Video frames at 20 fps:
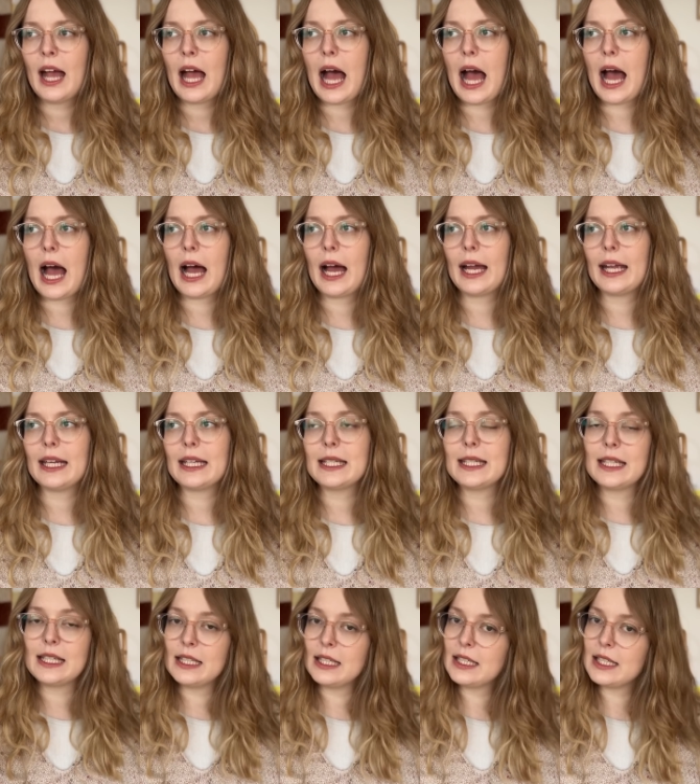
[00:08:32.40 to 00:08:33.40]
I
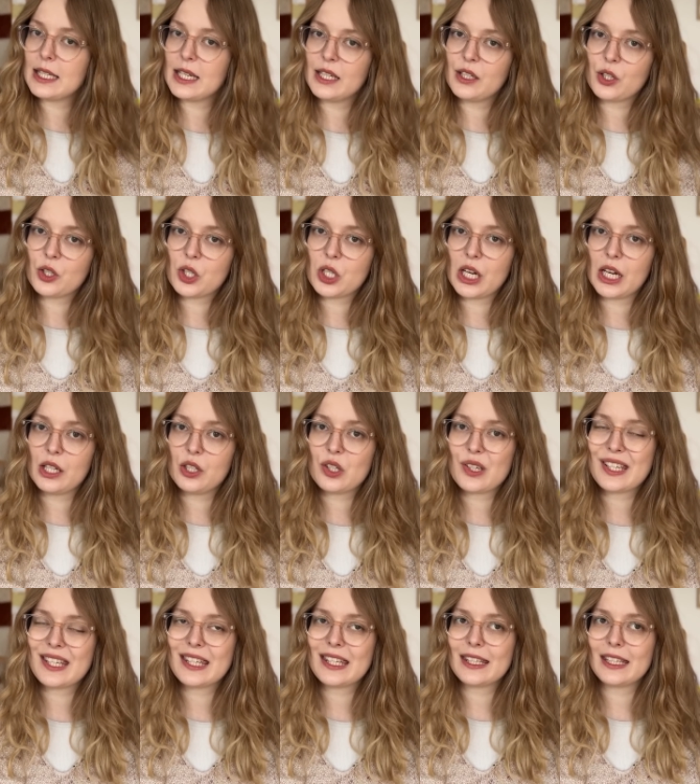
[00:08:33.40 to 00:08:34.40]
didn't interchange
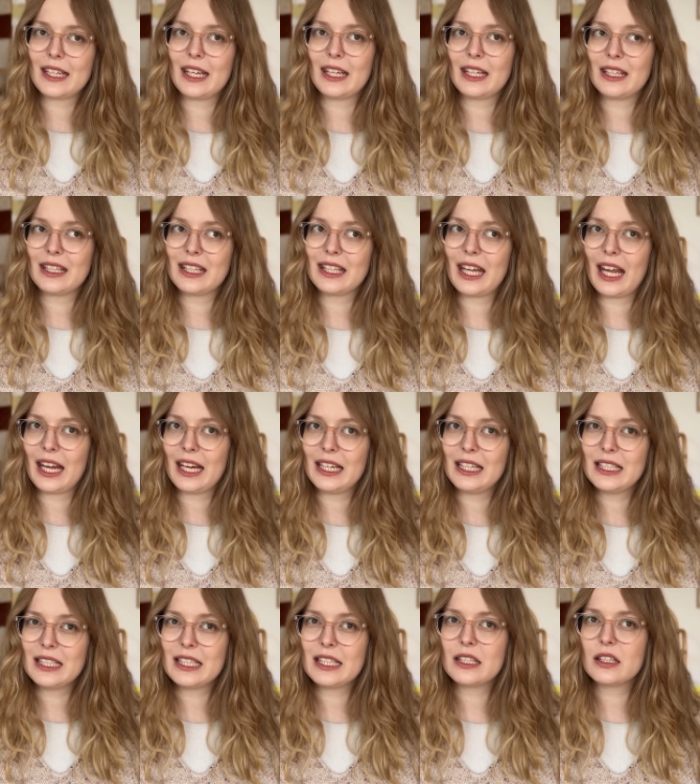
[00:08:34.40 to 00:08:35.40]

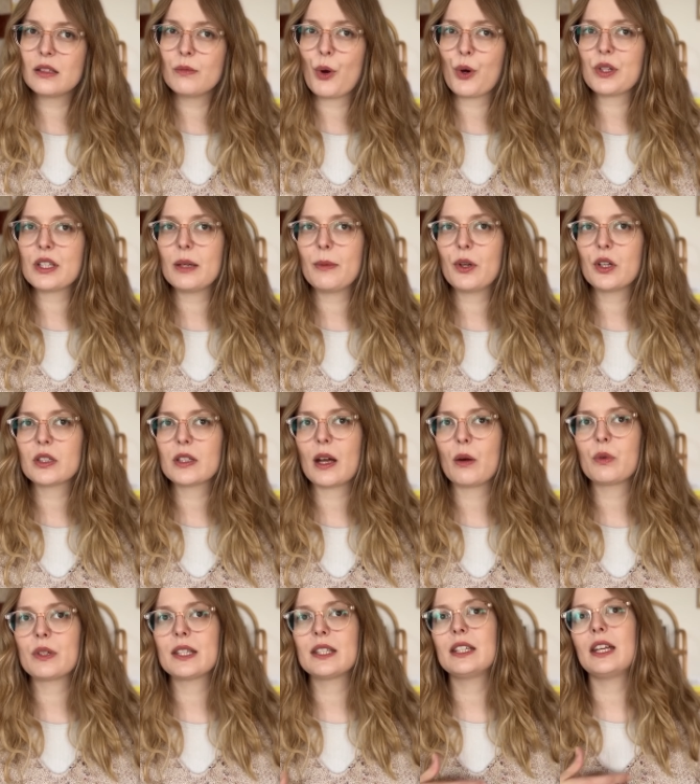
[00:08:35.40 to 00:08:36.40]
skeins, mostly because I
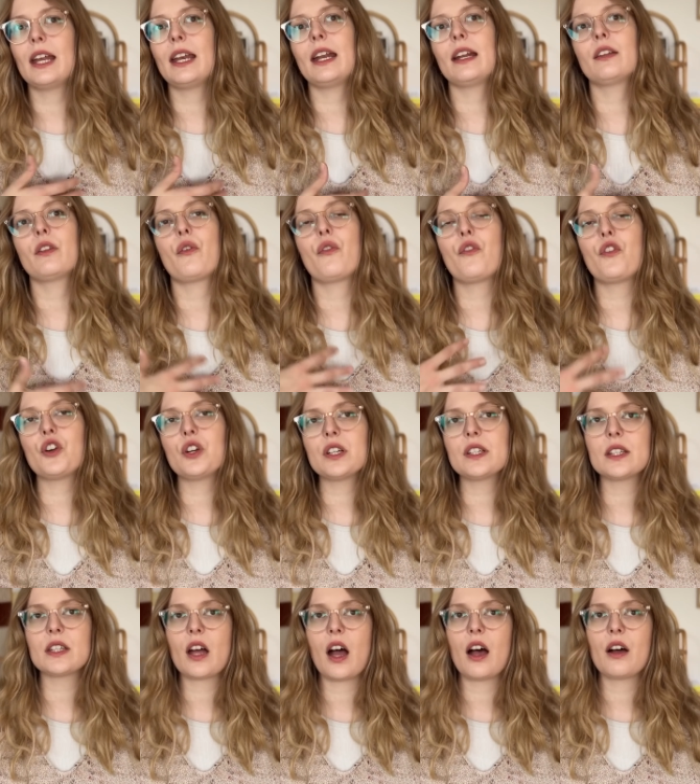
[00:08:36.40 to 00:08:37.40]
was knitting the
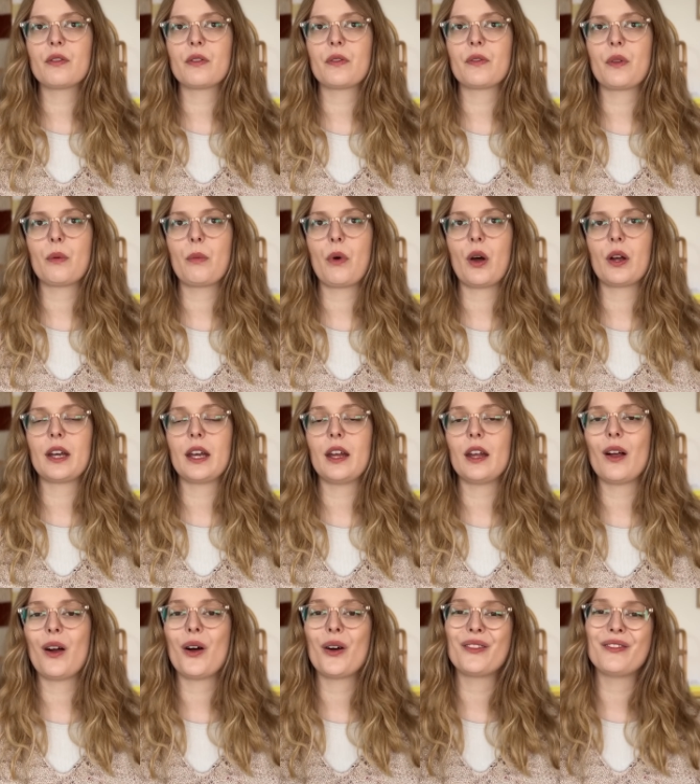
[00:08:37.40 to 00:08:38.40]
first half of the
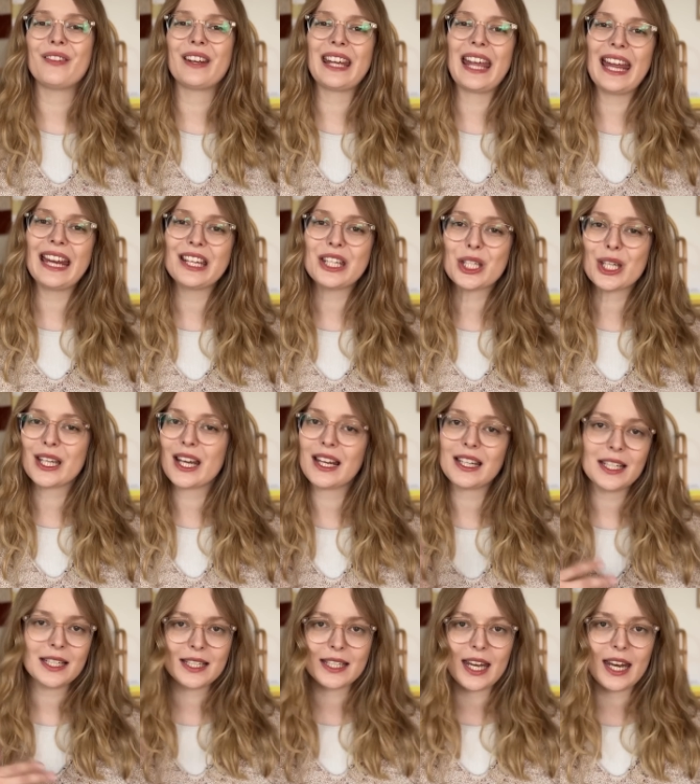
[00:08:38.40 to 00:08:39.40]
body on vacation. I
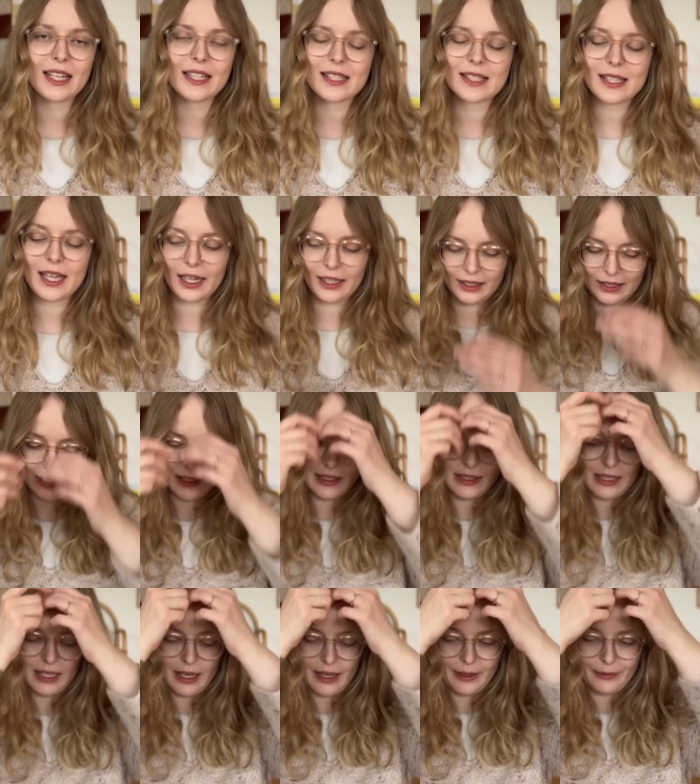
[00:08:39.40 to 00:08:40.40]
didn't take a second
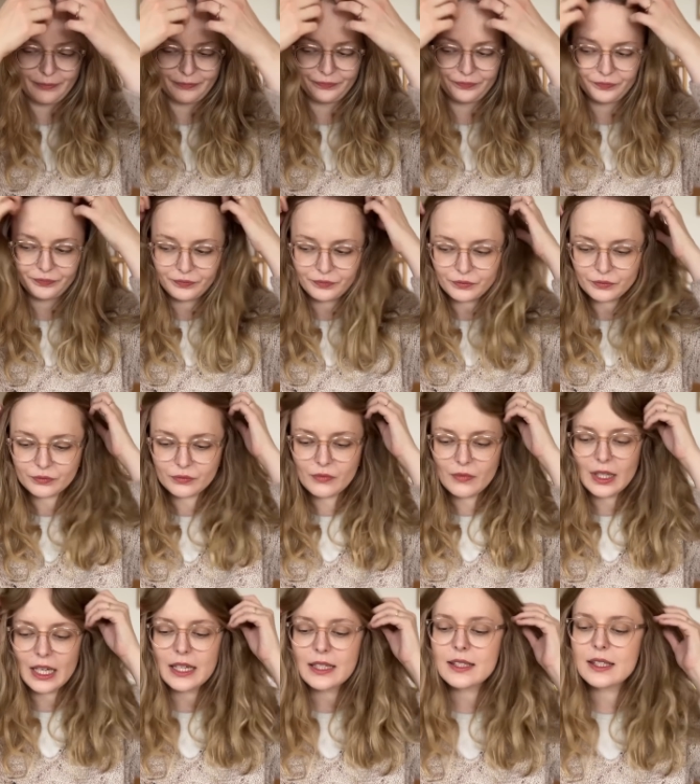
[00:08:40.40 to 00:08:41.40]

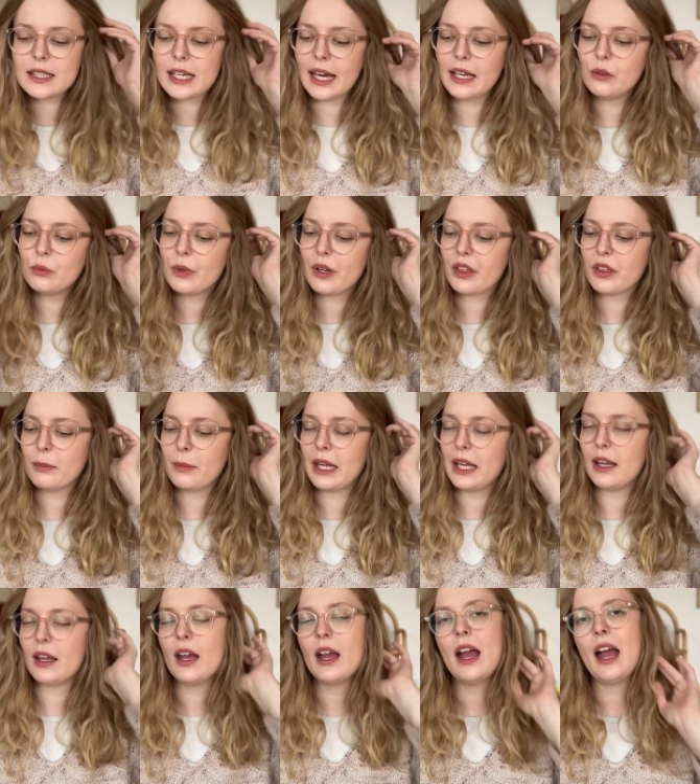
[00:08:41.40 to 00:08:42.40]
skein with
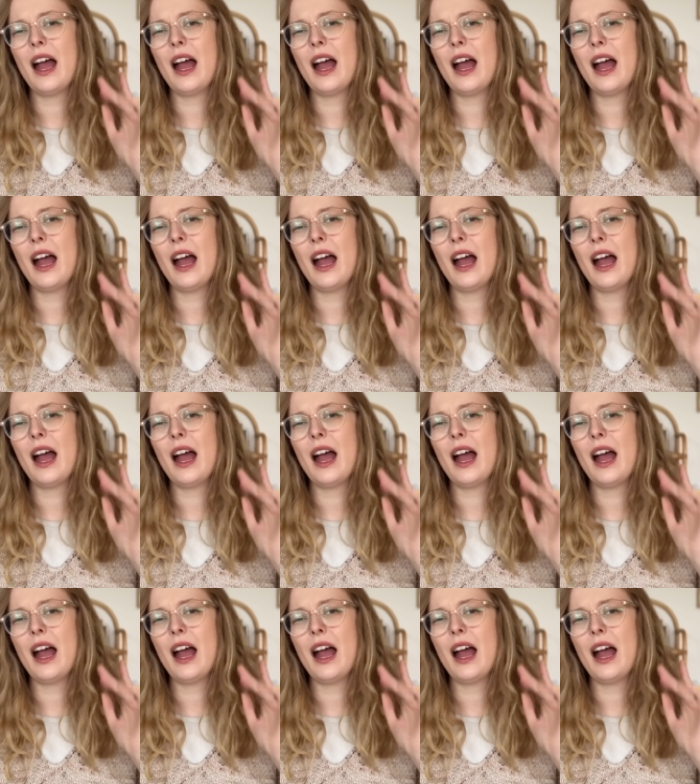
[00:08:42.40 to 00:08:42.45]
me.